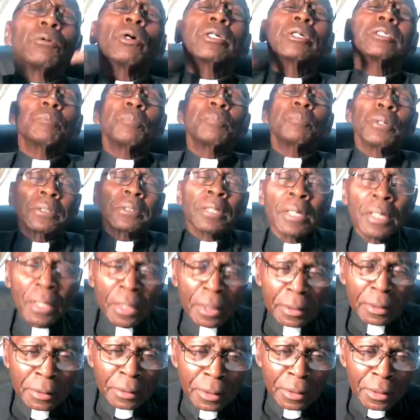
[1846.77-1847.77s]
what to put
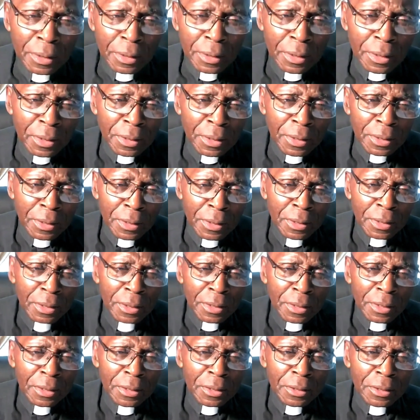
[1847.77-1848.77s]
on.
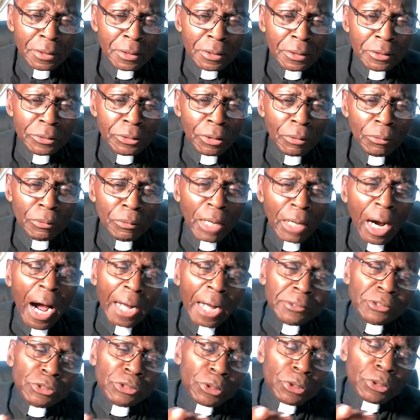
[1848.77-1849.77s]
So
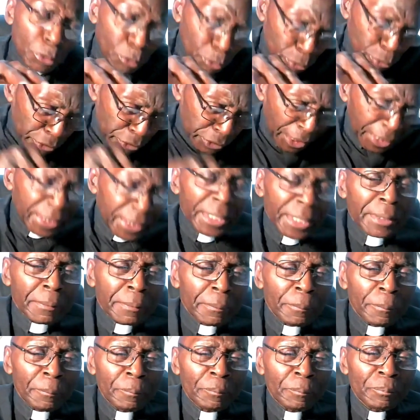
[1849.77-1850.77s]
God used
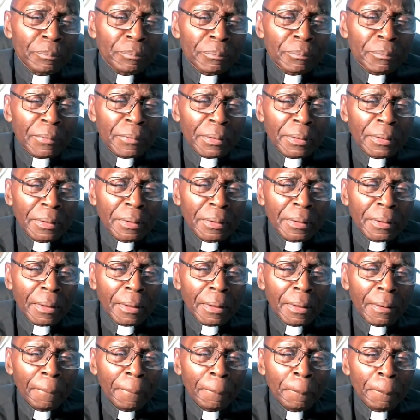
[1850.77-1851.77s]
Gideon
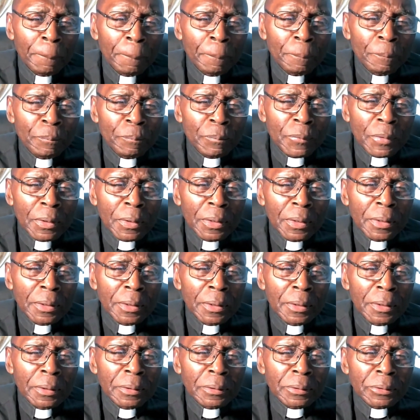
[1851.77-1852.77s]
here
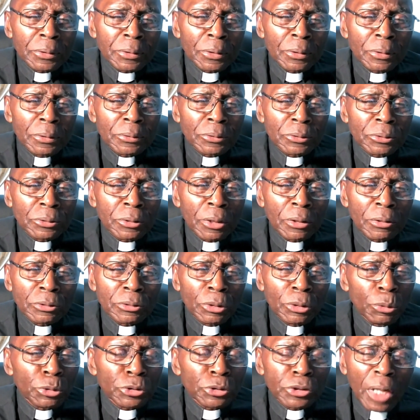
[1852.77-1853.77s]
to, to
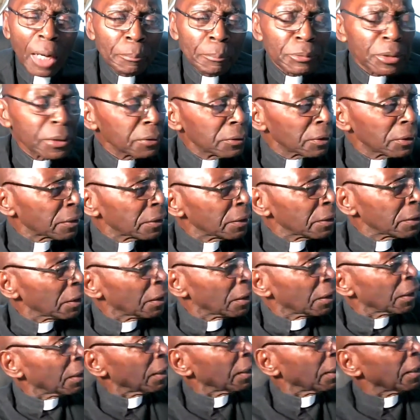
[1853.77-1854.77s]
do something that he,
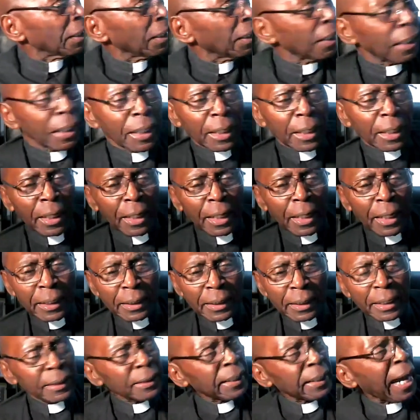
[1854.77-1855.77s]

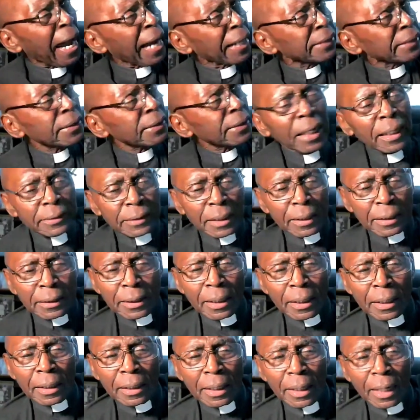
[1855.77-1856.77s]
he didn't ask
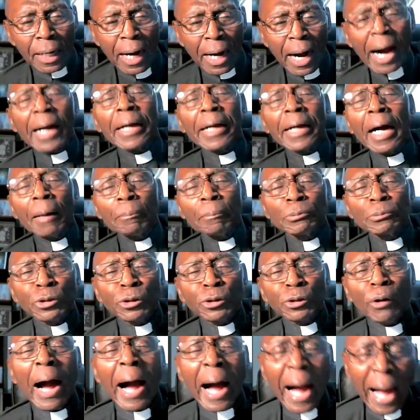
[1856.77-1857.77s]
other high up
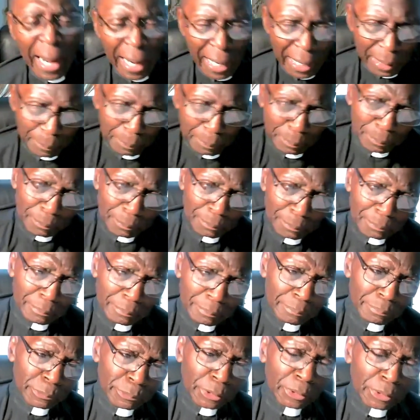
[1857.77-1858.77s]
tribe
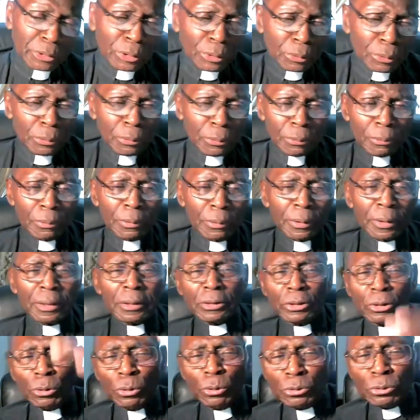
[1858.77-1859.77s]
to do. He
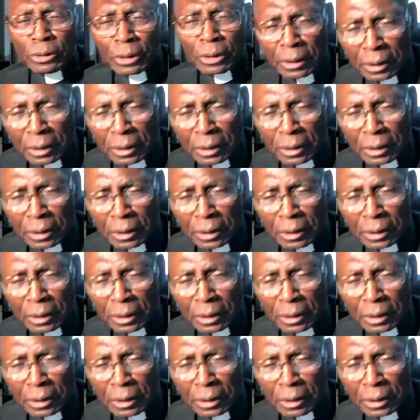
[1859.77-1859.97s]
used the